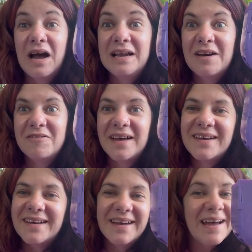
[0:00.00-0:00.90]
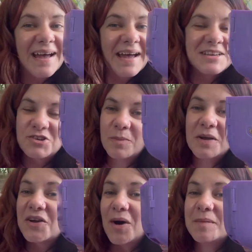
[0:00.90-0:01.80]
I love it. Drop me
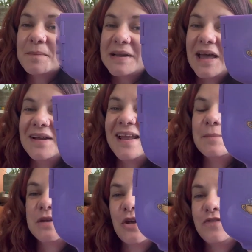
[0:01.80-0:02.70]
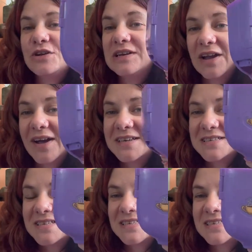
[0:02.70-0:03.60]
a comment below, let me know if you liked
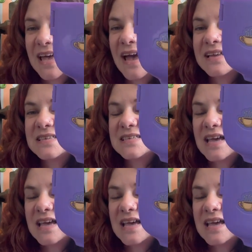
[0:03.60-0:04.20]
this set,